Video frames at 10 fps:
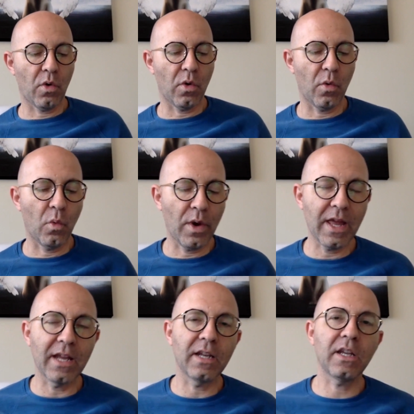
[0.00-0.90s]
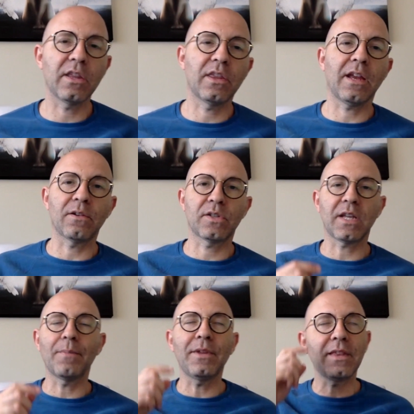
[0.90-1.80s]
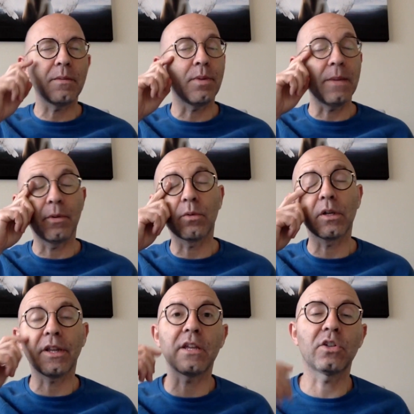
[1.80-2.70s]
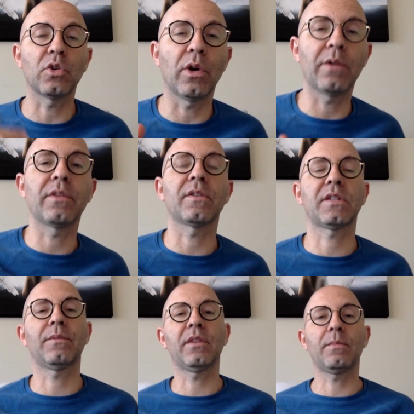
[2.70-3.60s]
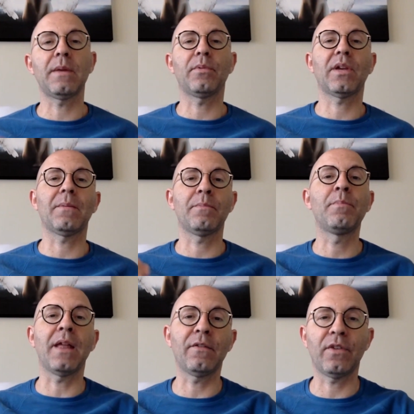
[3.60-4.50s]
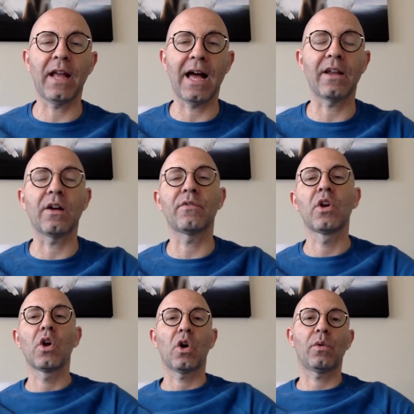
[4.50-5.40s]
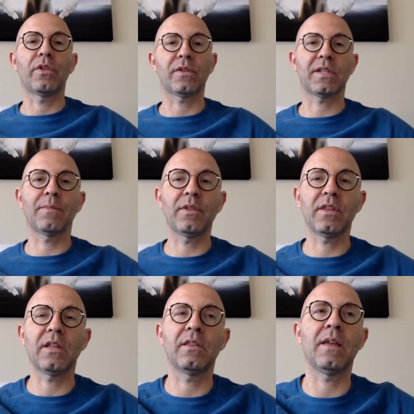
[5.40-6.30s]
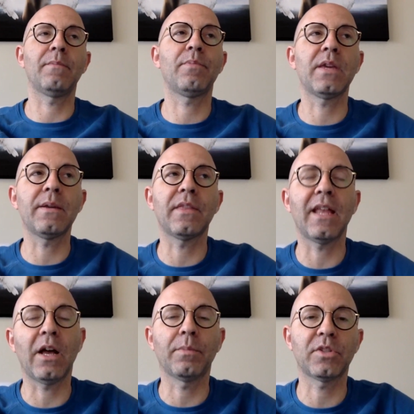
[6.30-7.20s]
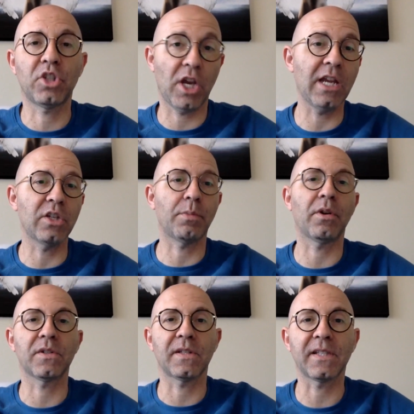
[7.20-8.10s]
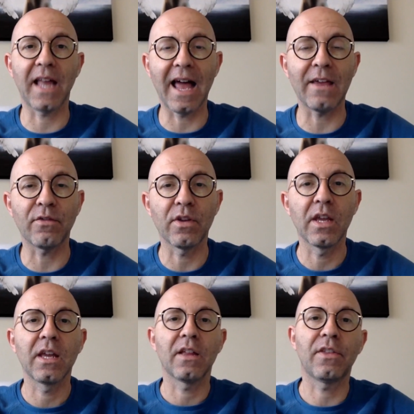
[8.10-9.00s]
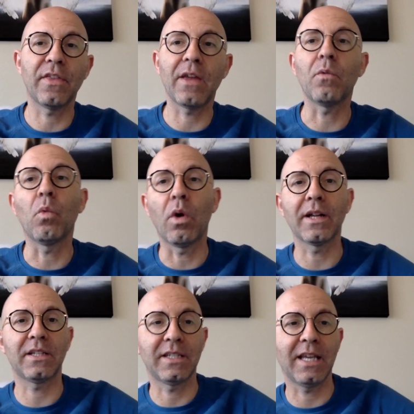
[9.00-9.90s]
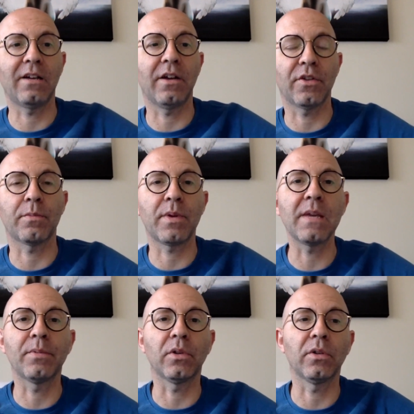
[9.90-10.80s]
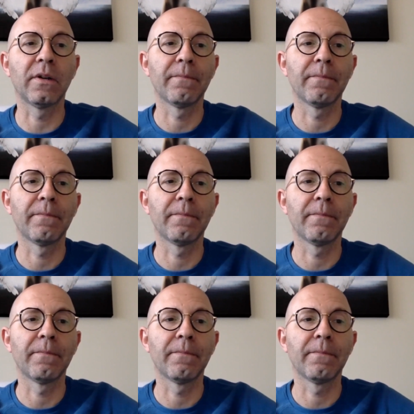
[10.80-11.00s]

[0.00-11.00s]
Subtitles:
When there's something that people really enjoy, when there's something that people get benefit out of, or when there's something that helps change a person's life, then they want to tell other people